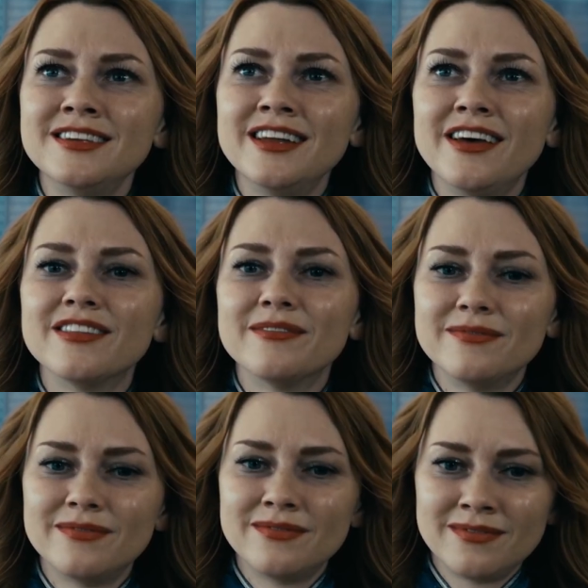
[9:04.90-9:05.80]
shit where he
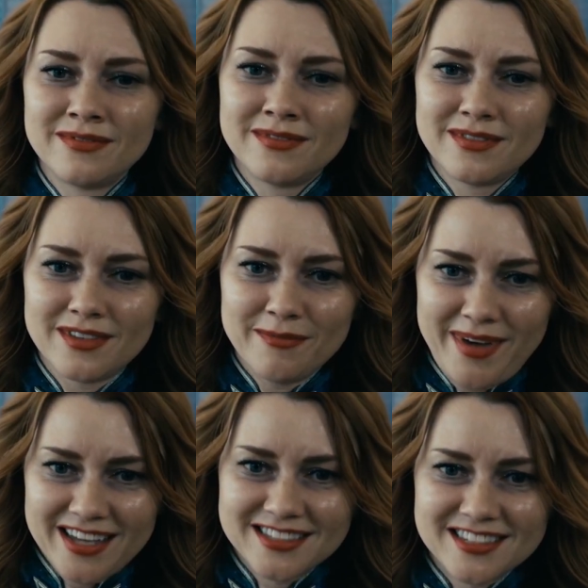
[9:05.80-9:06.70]
tells that girl
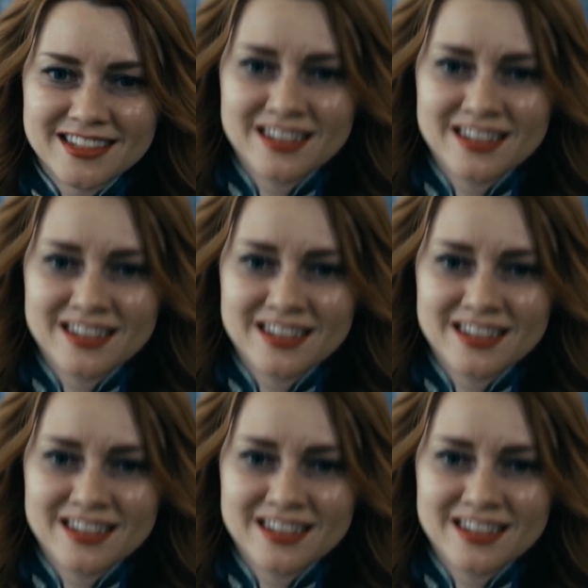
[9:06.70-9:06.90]
Firecracker to sit